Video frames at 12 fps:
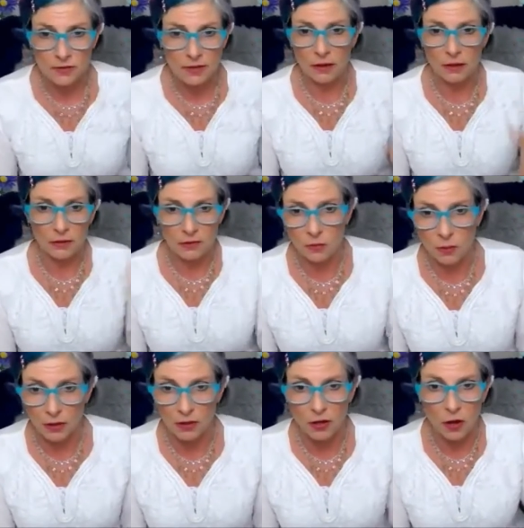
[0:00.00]
tell us
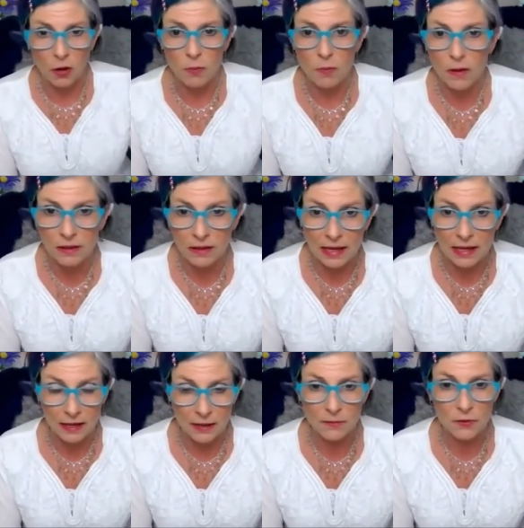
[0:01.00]
where to go but like
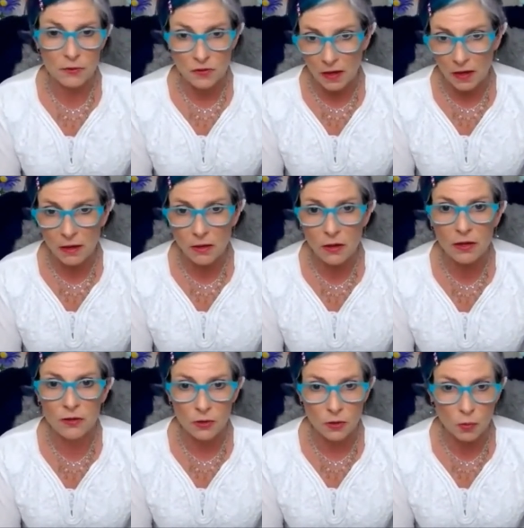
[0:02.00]
if you're single
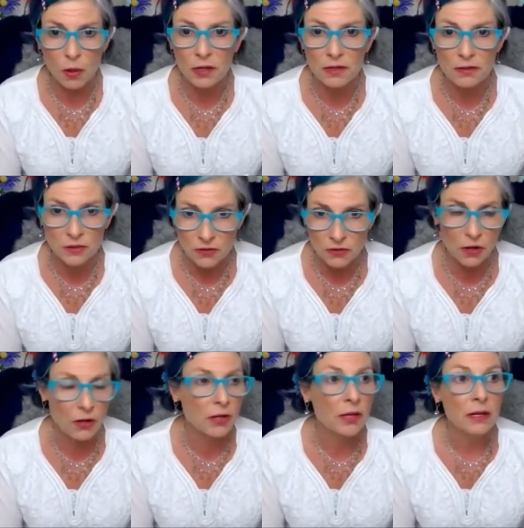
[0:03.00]
and you're wanting to
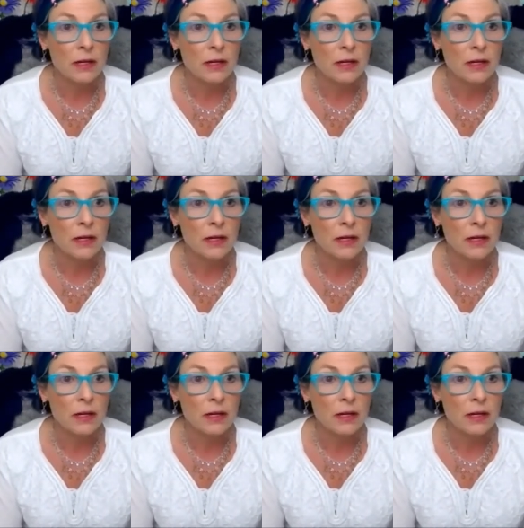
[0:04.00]
start